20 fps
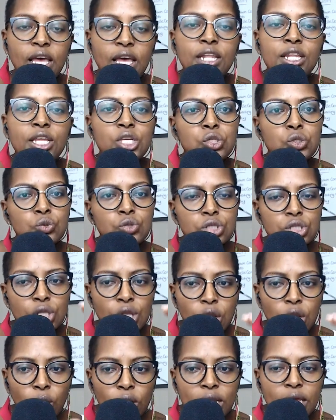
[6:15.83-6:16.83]
that you
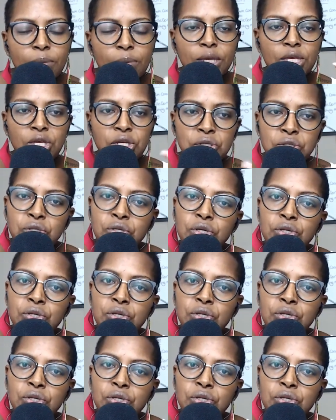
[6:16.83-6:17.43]
slowly begin to